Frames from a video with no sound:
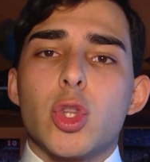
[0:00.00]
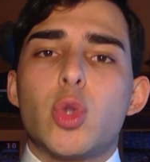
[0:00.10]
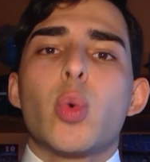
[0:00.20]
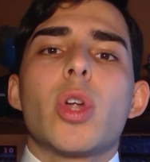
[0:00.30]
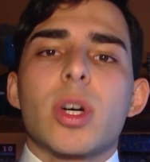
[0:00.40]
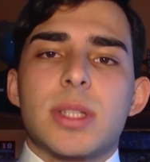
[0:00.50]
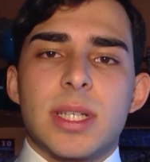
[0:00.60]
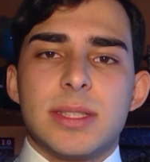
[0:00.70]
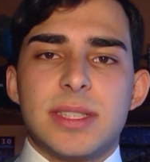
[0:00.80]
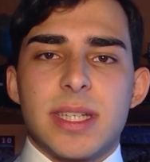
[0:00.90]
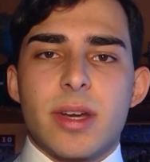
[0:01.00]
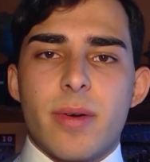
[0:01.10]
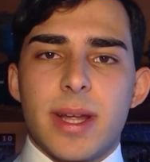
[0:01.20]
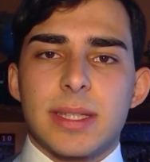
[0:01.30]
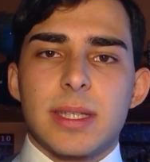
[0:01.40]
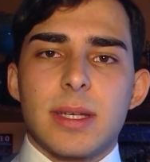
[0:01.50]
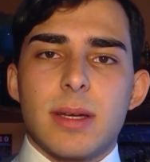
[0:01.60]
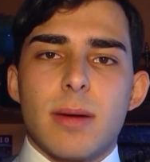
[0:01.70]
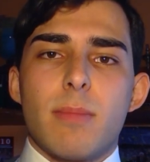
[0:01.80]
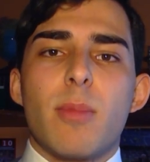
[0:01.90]
do not generate
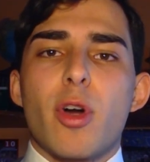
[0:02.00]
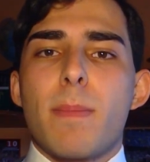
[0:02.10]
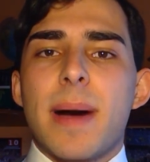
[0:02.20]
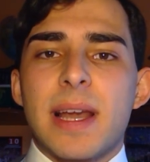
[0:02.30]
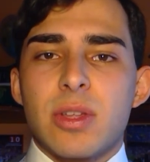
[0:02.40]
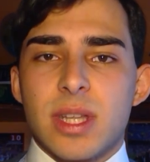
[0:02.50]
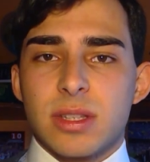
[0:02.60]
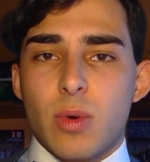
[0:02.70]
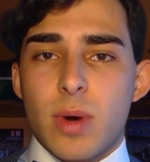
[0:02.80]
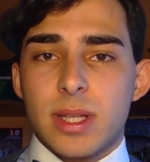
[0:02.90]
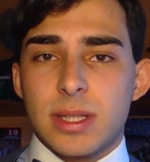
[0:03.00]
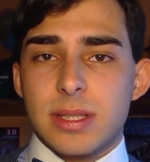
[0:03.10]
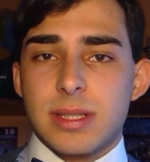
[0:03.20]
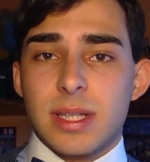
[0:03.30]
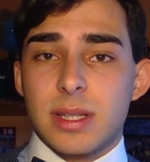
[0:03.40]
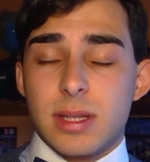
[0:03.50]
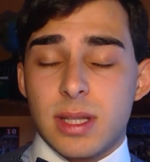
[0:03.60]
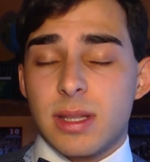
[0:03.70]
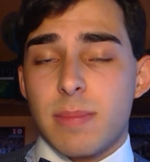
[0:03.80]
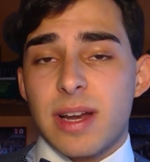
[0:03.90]
more value than
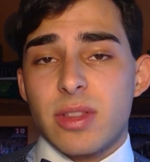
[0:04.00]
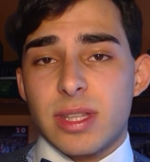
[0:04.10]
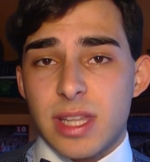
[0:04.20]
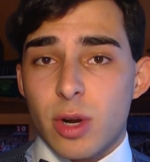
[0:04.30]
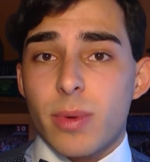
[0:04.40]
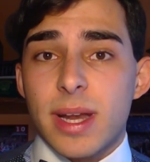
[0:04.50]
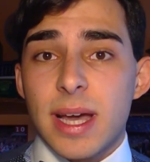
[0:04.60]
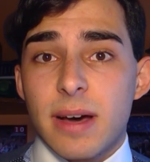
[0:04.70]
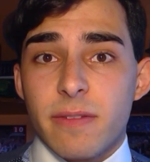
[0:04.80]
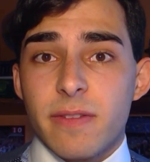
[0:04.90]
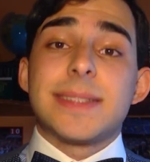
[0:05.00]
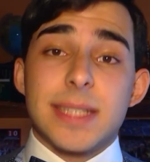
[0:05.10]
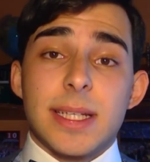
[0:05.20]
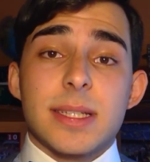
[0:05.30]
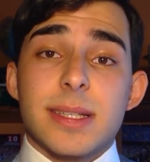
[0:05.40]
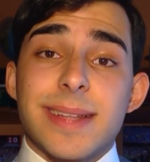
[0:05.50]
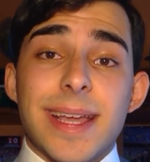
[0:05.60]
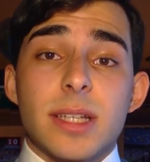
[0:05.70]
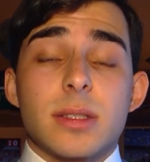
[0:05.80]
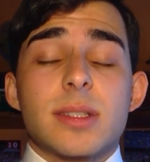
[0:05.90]
the value that they already have, since they
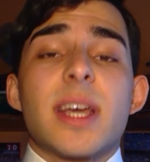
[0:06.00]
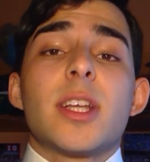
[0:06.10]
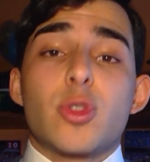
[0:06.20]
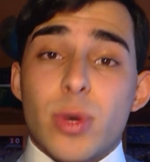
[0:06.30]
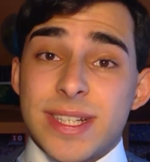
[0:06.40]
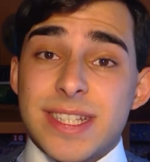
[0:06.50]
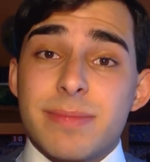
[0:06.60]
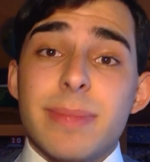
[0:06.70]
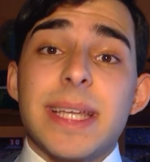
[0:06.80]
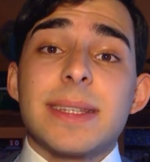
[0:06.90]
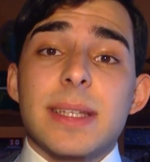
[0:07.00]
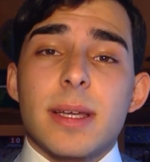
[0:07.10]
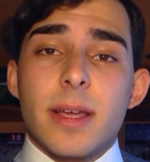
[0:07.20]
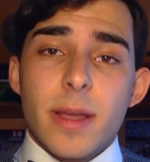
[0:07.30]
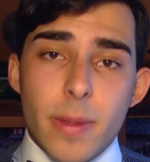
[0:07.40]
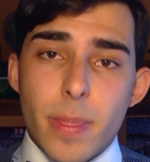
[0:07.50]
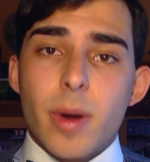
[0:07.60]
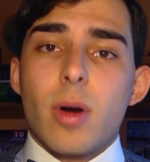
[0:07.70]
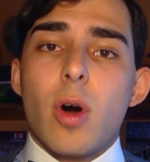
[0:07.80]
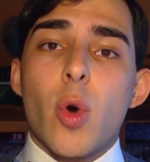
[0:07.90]
can just transmit
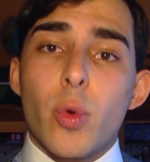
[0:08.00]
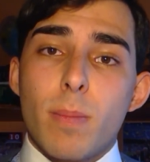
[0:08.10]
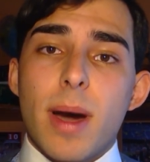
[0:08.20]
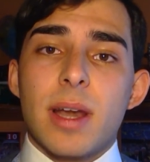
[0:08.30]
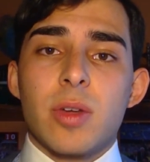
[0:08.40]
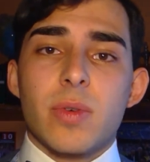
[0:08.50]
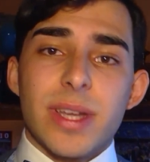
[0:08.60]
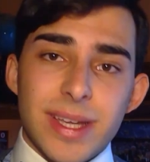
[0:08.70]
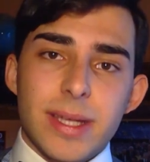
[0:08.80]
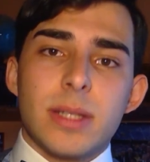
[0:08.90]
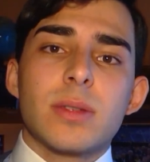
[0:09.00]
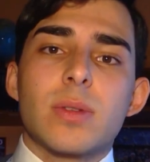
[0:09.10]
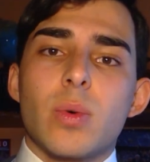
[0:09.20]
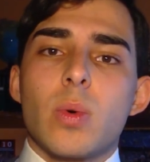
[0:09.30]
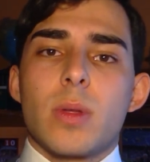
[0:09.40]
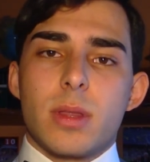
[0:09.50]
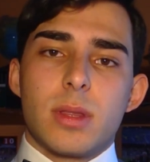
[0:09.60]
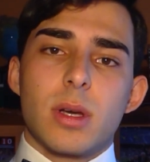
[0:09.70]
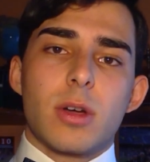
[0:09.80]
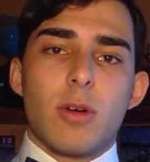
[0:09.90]
their own value into
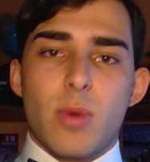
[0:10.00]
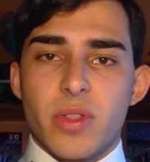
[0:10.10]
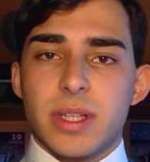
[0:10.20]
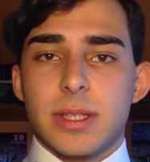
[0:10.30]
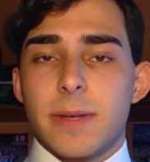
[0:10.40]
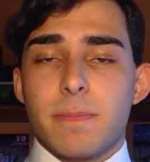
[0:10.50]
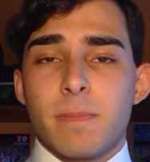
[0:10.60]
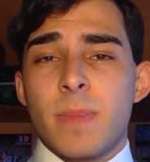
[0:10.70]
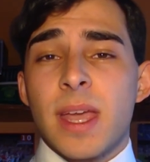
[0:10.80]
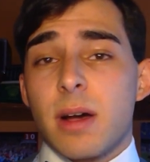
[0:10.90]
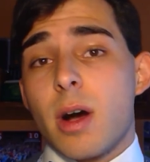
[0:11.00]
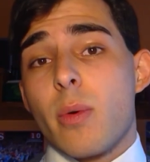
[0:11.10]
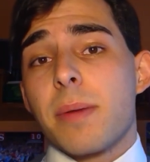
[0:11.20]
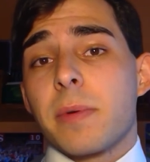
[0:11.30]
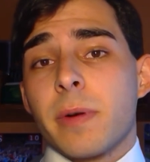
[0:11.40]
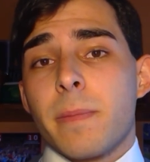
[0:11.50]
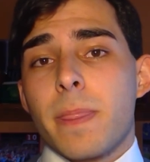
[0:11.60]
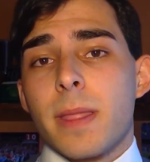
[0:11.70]
the commodity. However,